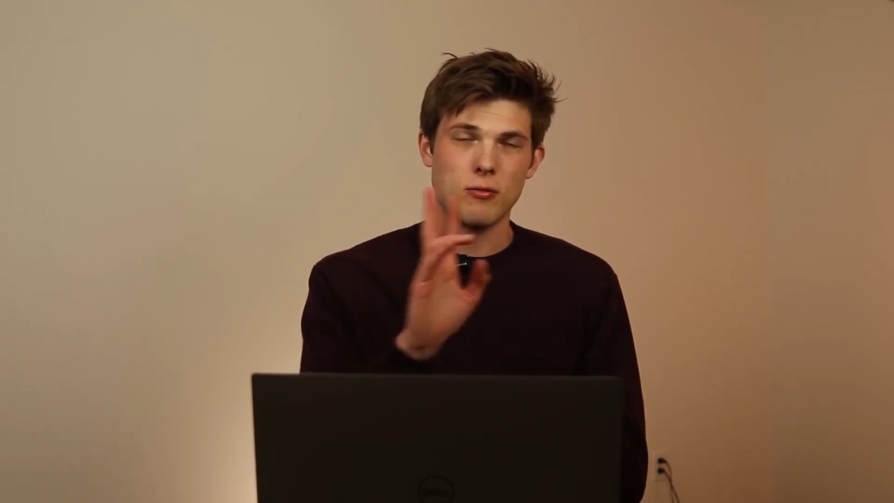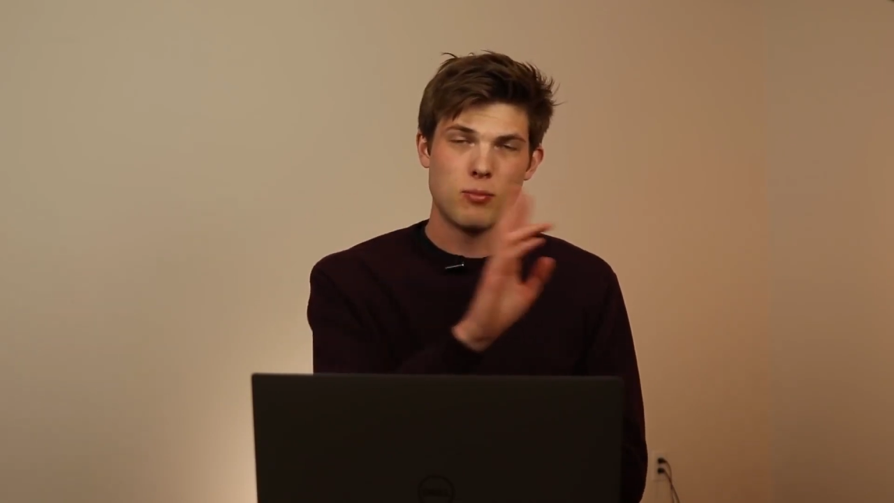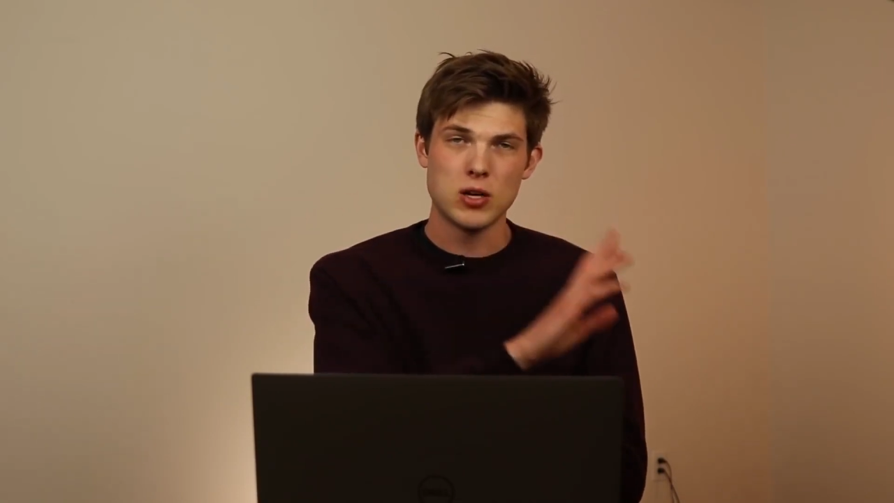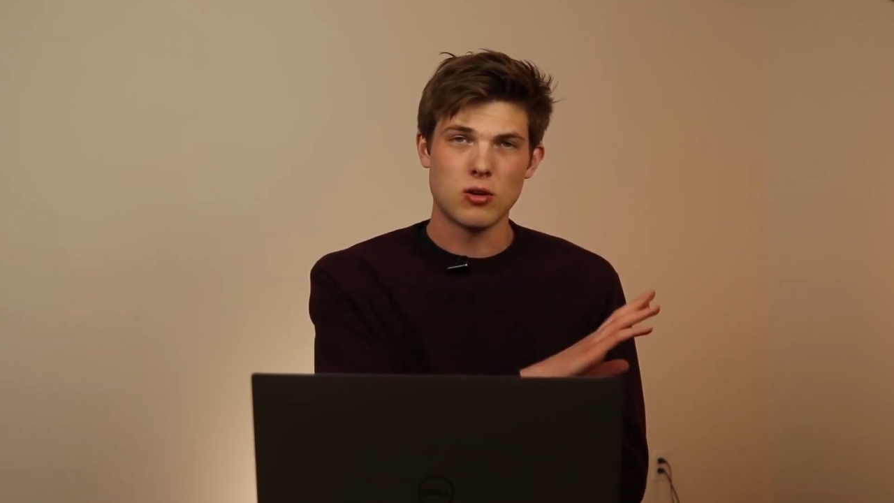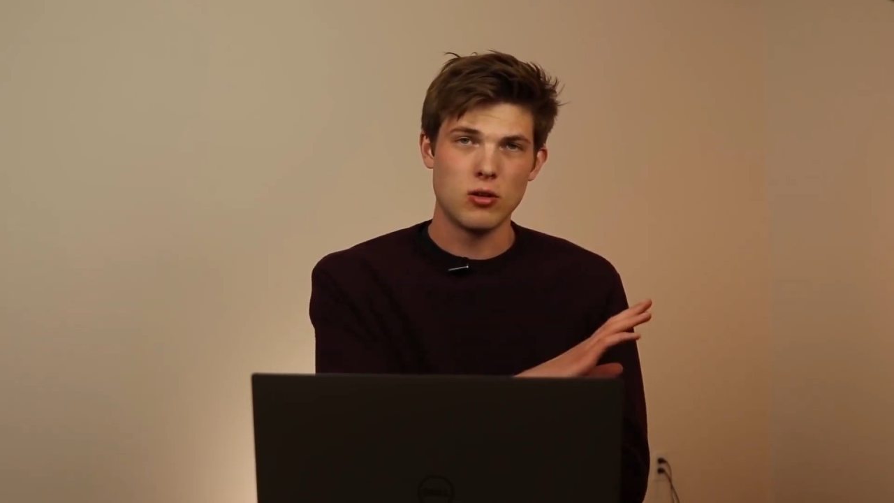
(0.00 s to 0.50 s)

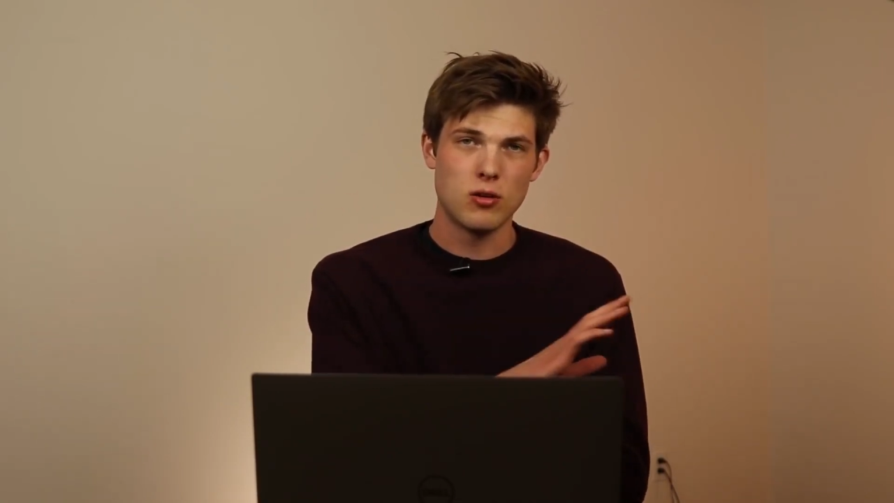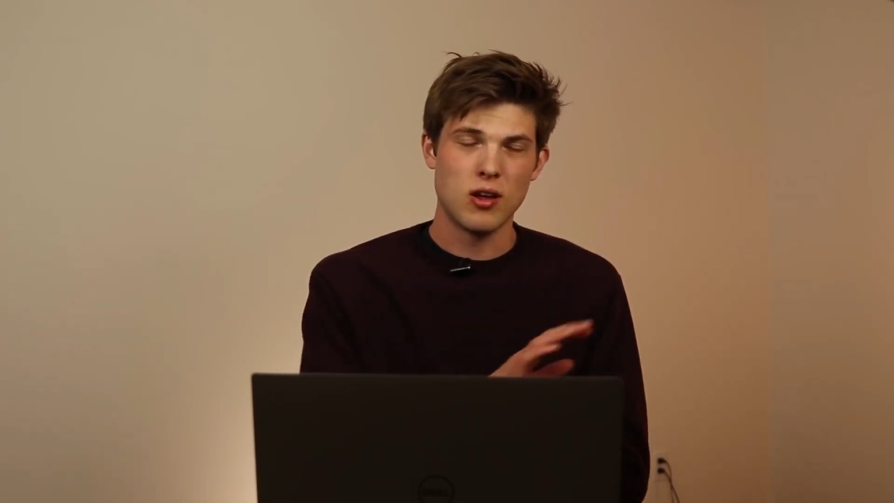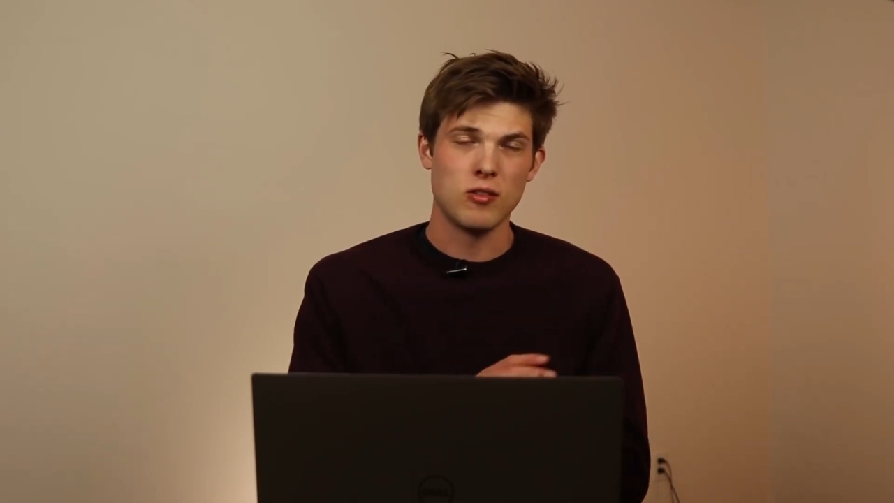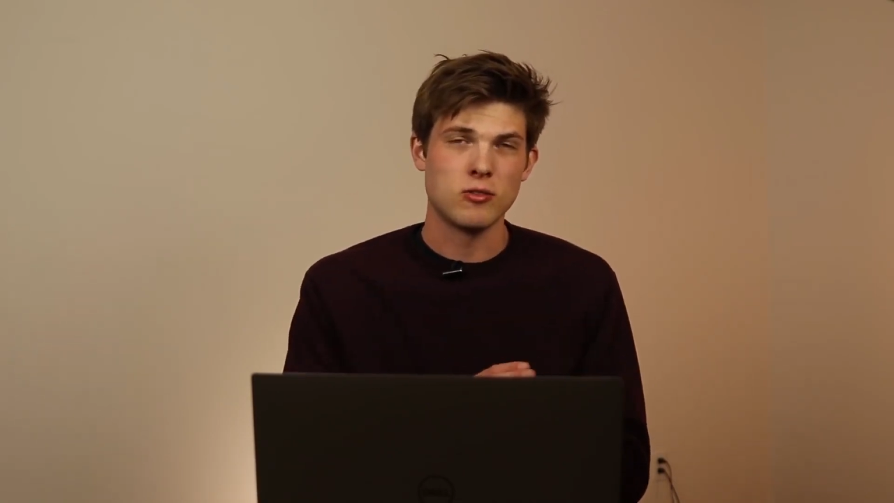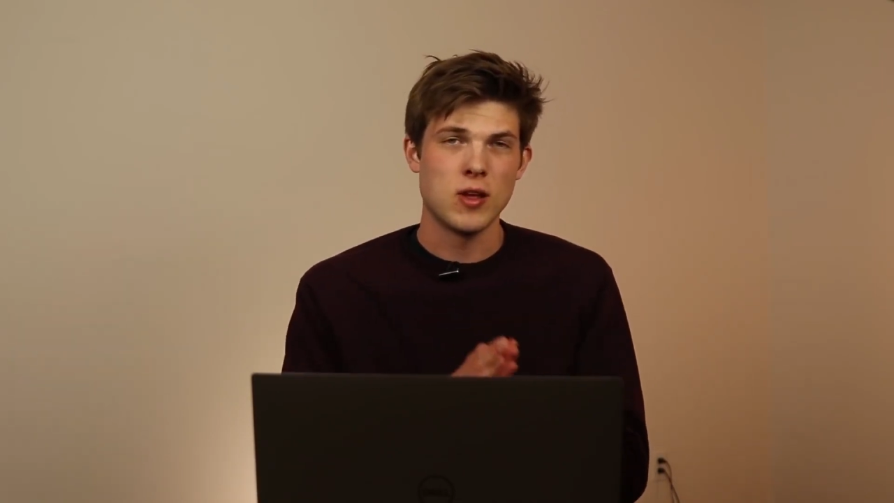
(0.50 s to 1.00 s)
much earlier
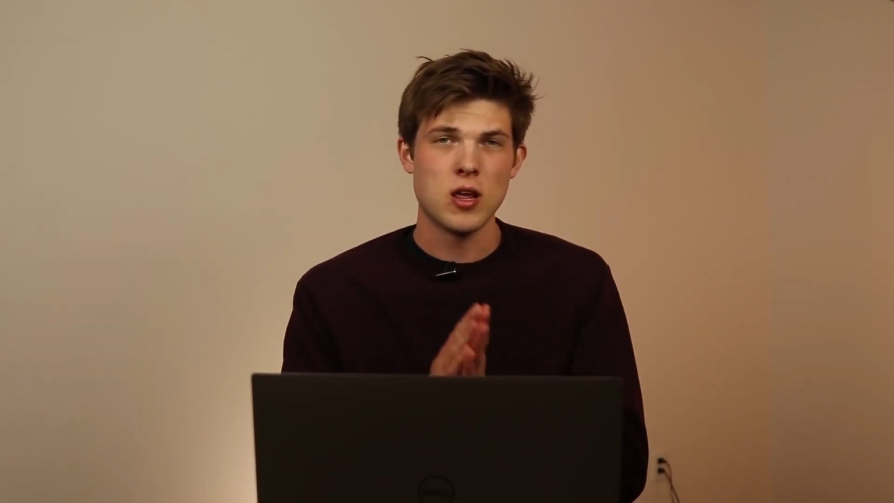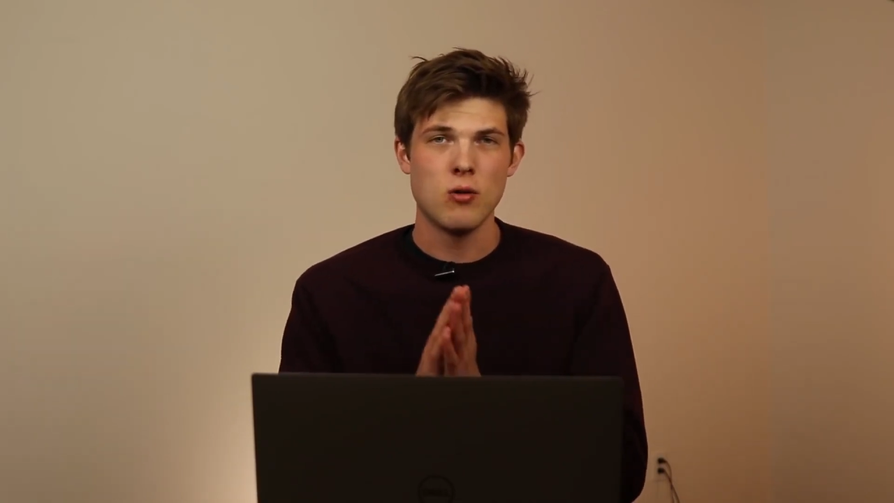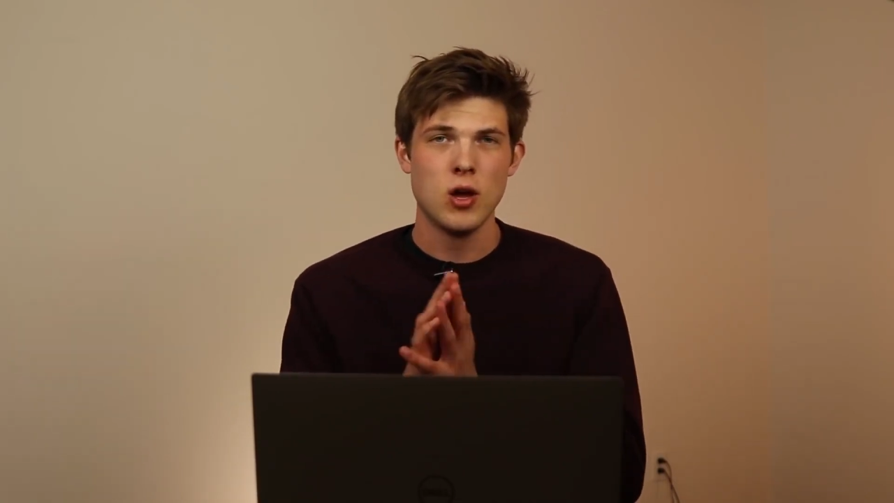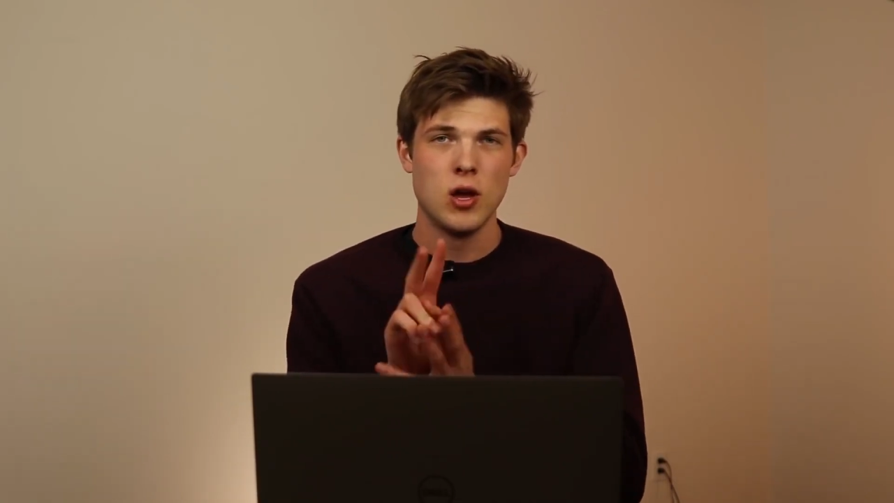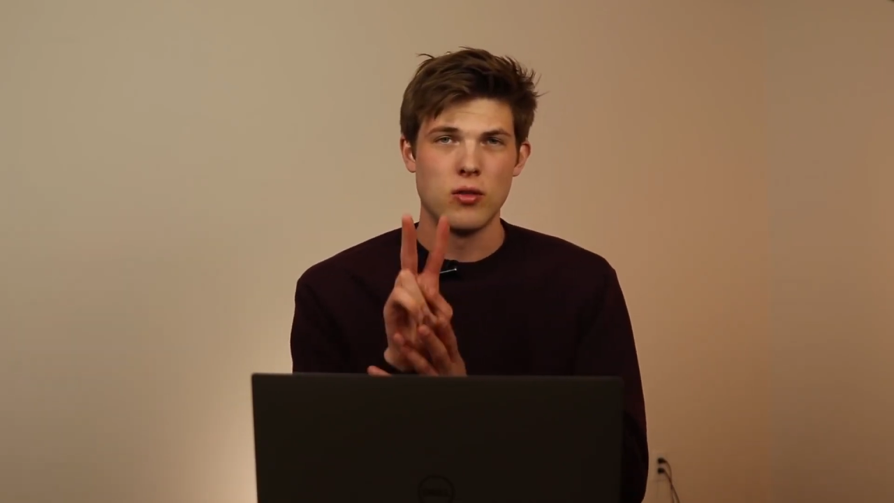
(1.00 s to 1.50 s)
in this video,